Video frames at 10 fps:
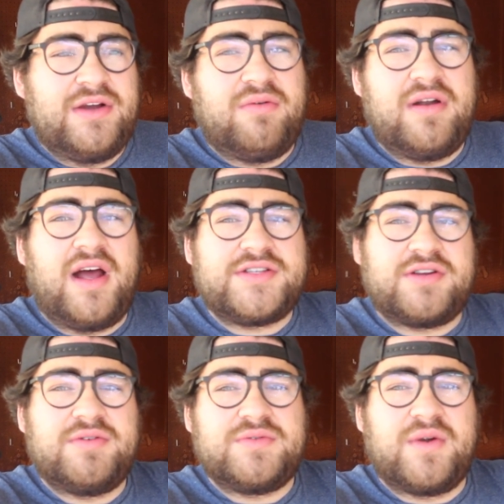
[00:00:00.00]
when
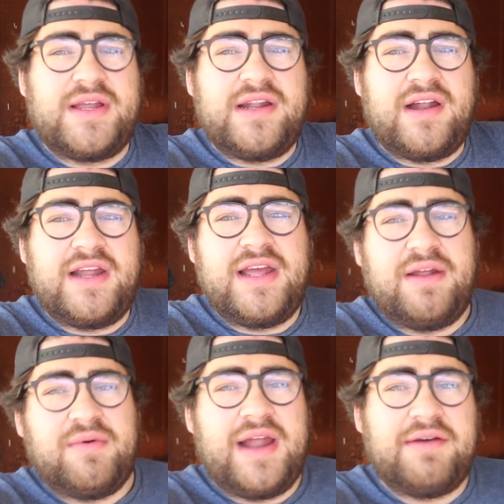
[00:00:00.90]
Oscar was working on it
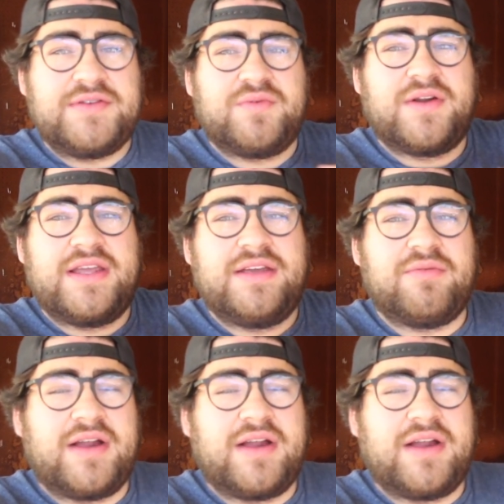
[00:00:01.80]
and when I was working,